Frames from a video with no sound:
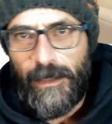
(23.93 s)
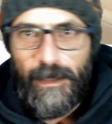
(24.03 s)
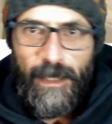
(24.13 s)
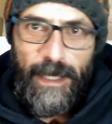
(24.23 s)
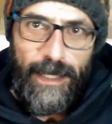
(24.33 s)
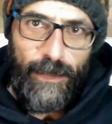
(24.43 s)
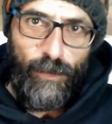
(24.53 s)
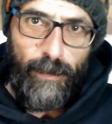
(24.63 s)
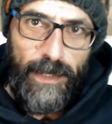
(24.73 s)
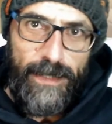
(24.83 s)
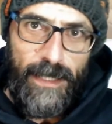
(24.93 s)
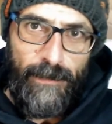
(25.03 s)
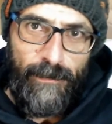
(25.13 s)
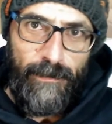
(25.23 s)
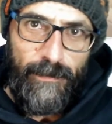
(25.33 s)
I had to please
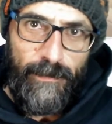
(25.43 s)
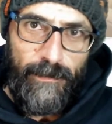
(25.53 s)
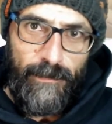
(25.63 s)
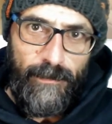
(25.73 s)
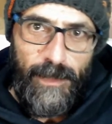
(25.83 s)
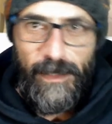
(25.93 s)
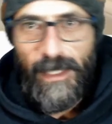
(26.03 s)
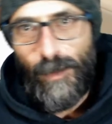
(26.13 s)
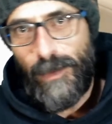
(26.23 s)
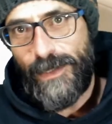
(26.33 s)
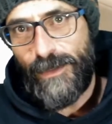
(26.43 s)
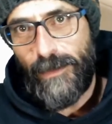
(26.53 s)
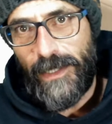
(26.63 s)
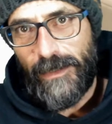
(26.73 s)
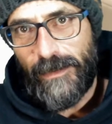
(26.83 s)
them, and they pleased
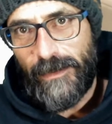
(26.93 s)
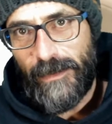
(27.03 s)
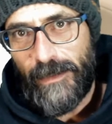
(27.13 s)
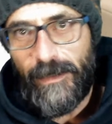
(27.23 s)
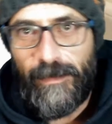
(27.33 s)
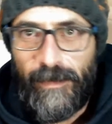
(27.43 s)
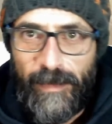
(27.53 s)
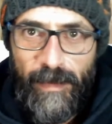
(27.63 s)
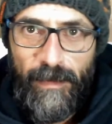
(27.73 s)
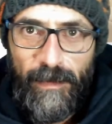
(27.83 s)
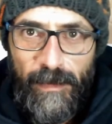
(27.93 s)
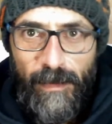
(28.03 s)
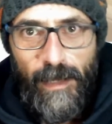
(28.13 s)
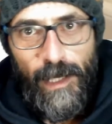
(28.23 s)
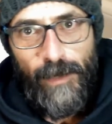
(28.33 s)
me. Tit
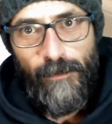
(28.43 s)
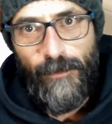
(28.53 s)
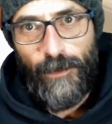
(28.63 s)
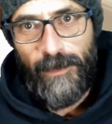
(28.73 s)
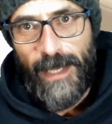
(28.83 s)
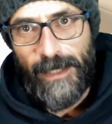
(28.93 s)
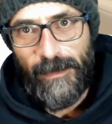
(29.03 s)
for tat.